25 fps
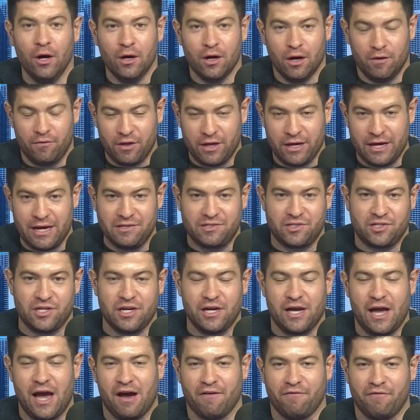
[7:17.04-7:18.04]
of the E
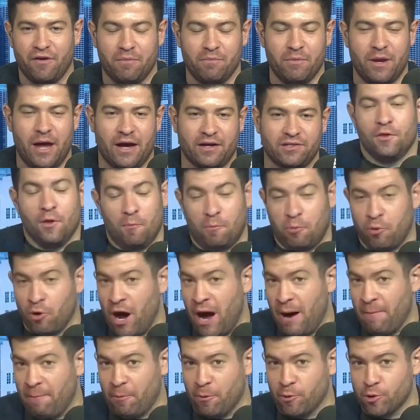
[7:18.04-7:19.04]
C F up next. The
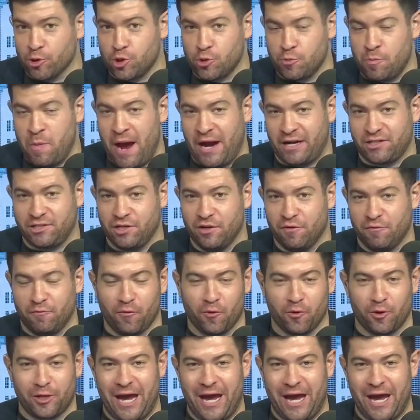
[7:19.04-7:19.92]
prop perspective for